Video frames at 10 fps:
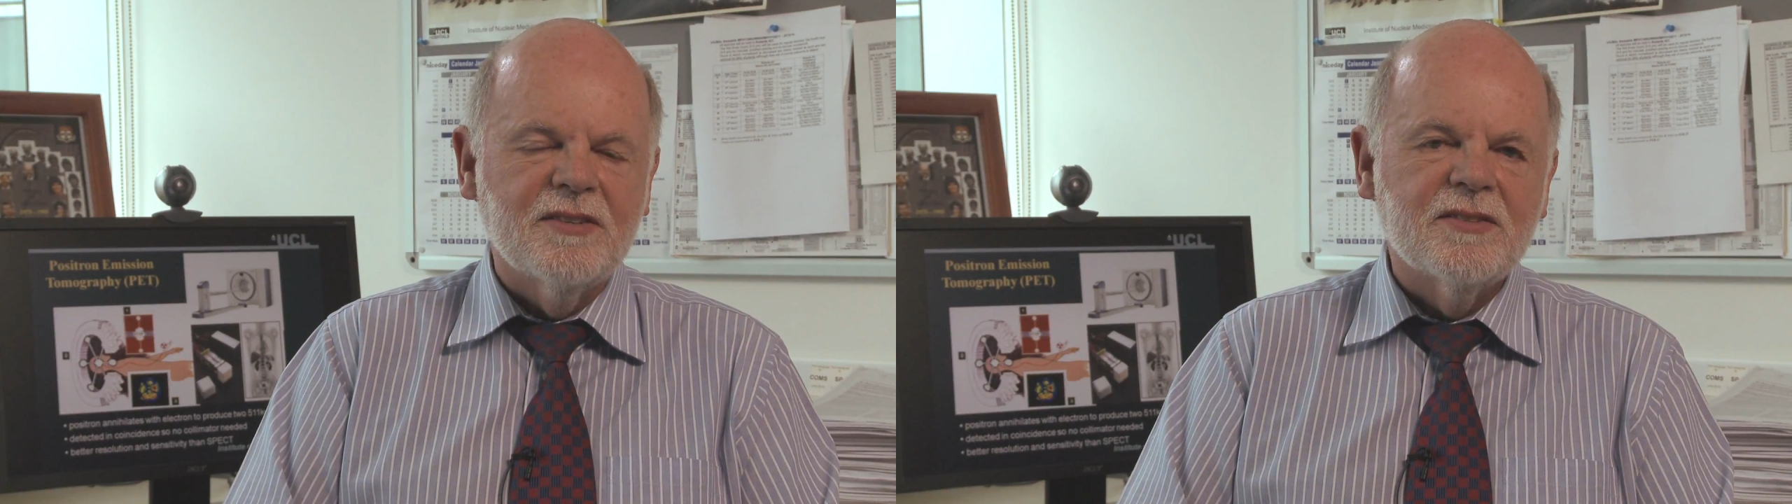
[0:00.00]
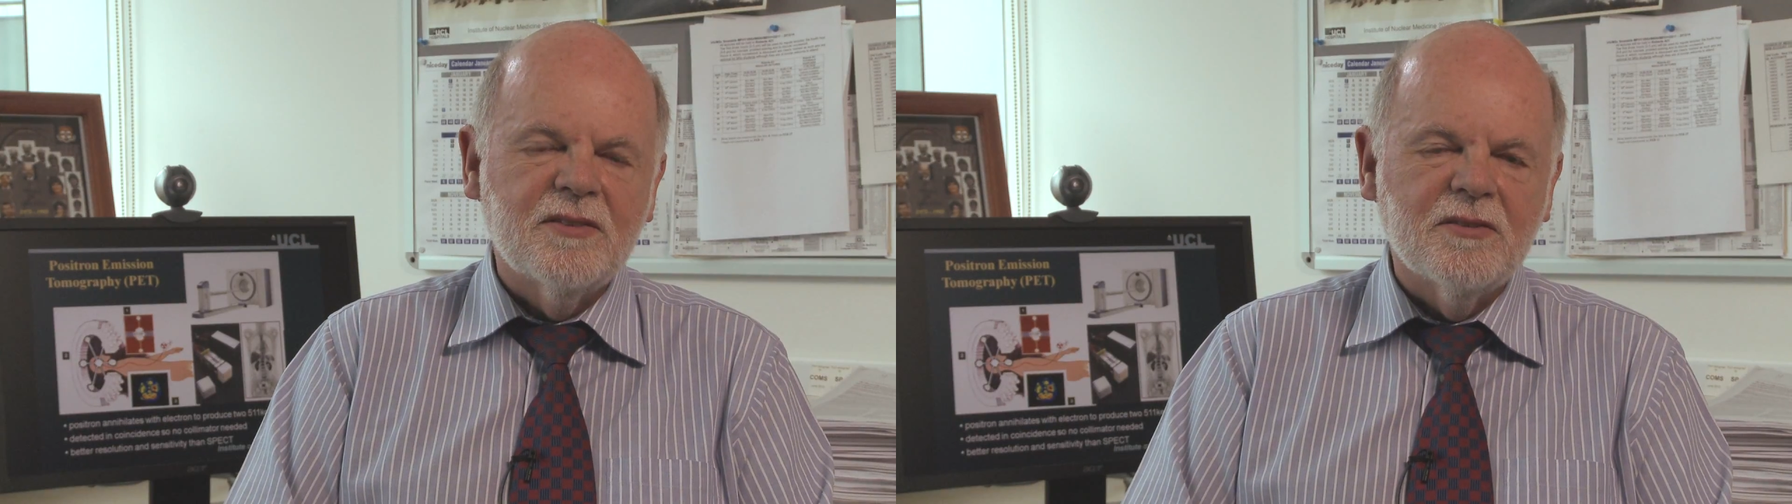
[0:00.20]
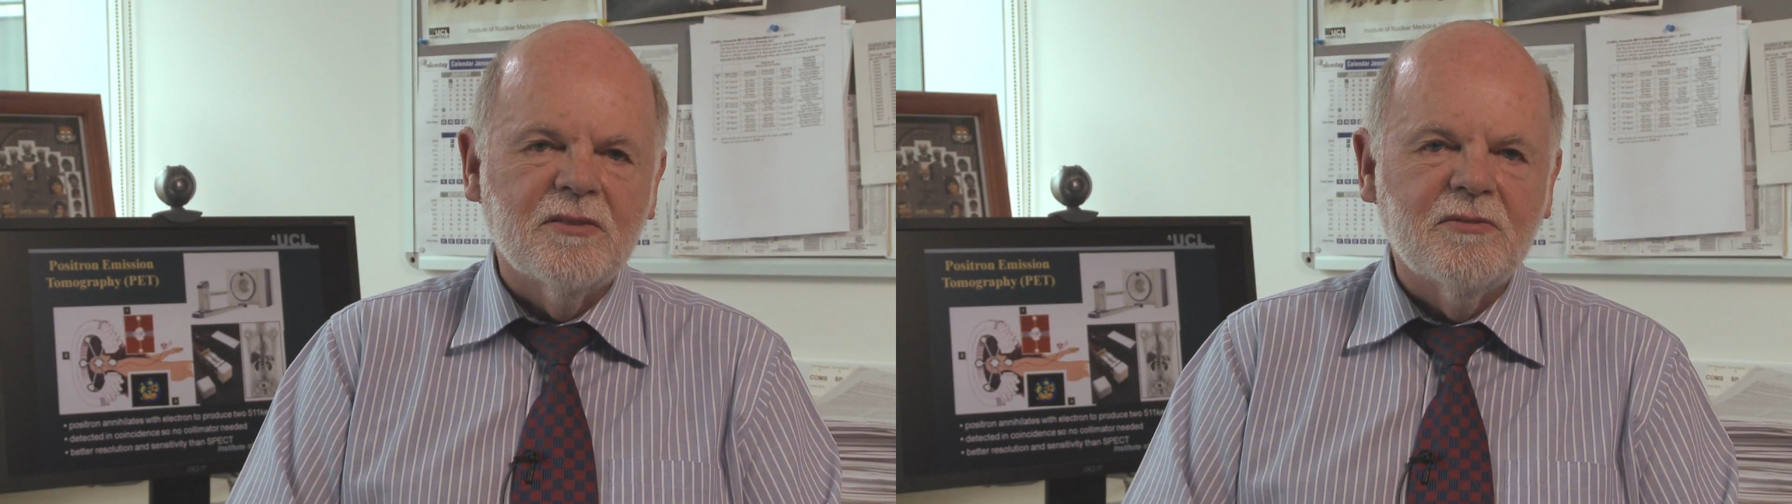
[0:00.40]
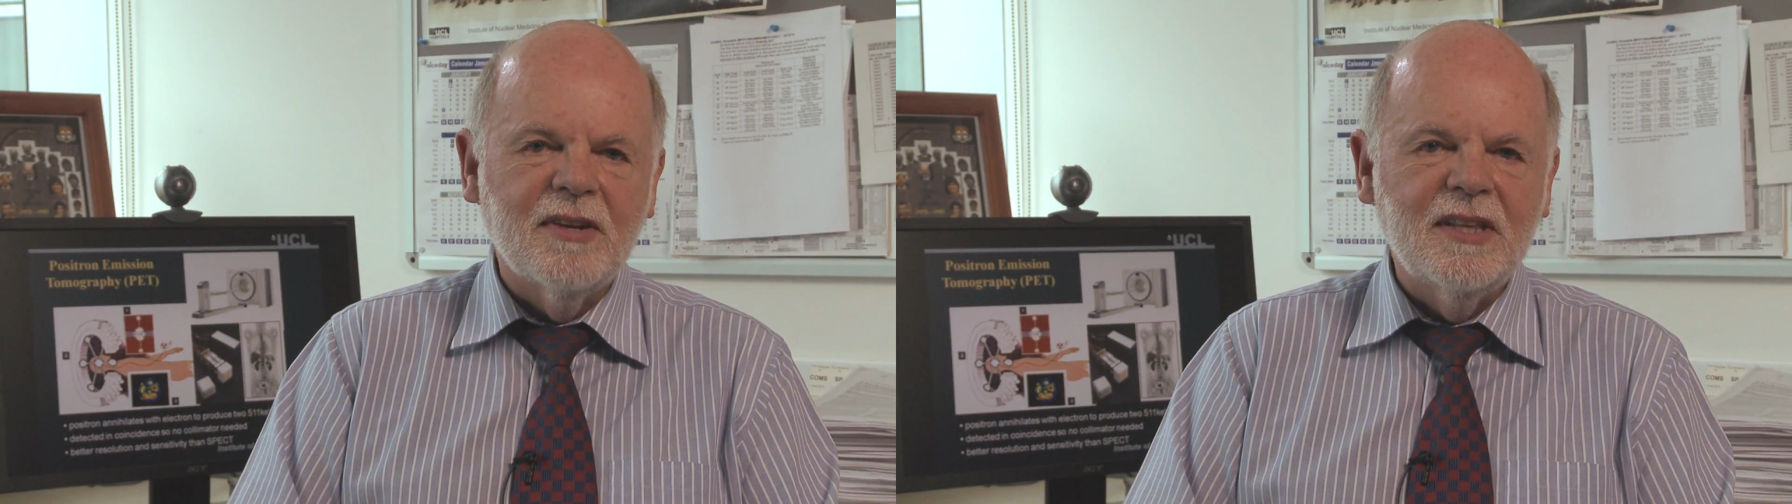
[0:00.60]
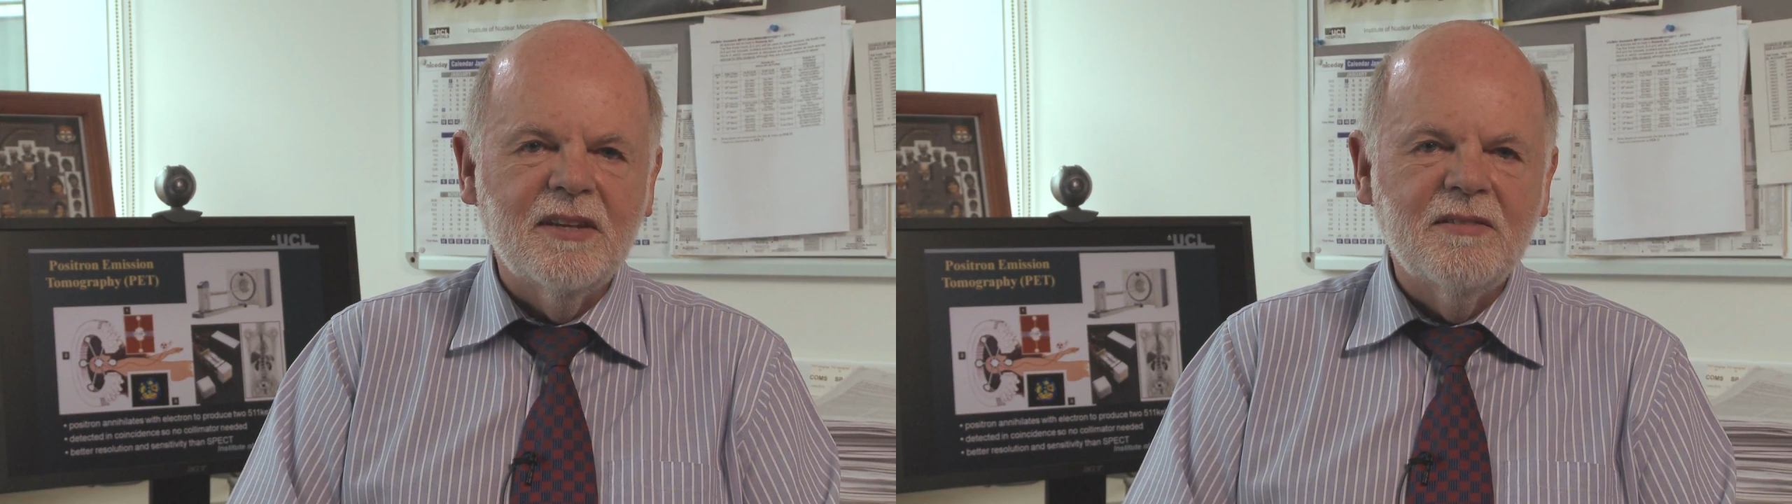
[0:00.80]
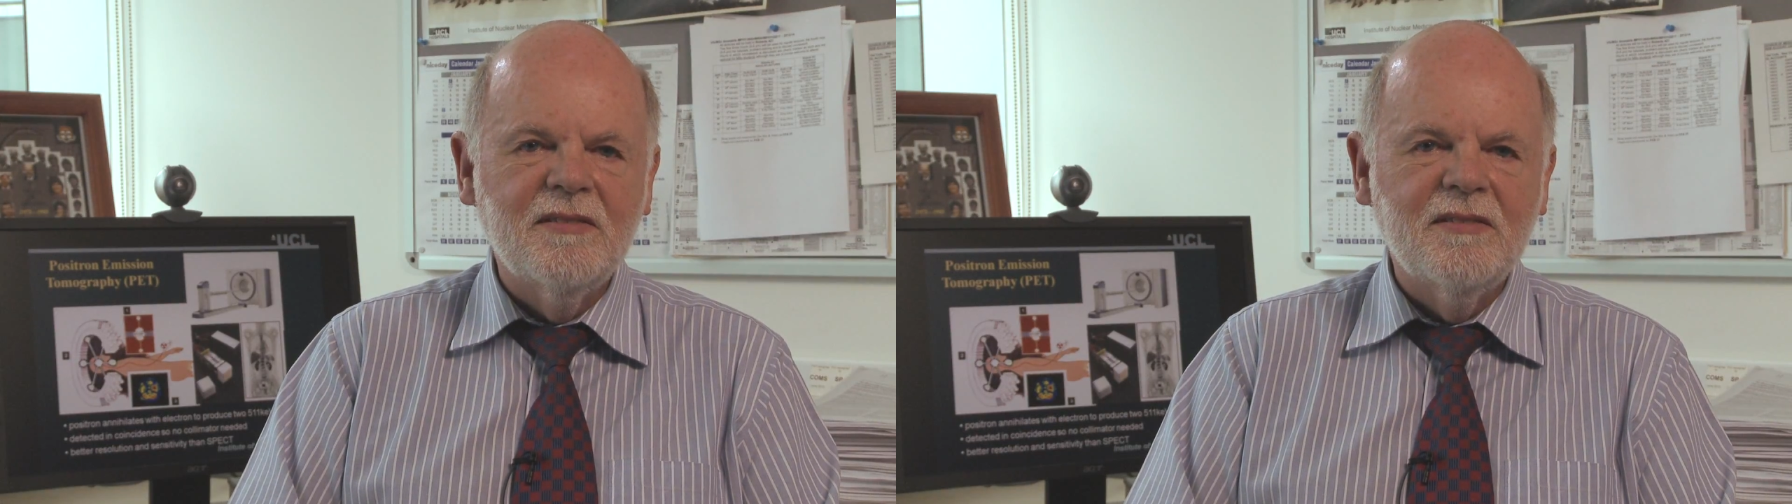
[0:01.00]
us to really